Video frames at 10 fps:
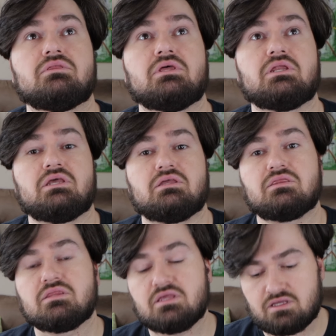then
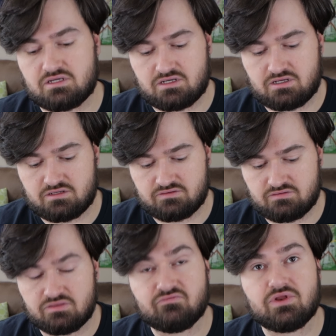hit the
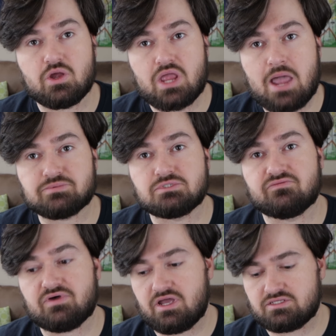video capture
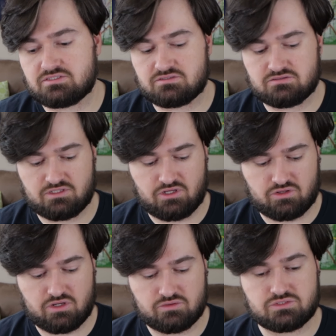device. And you'll go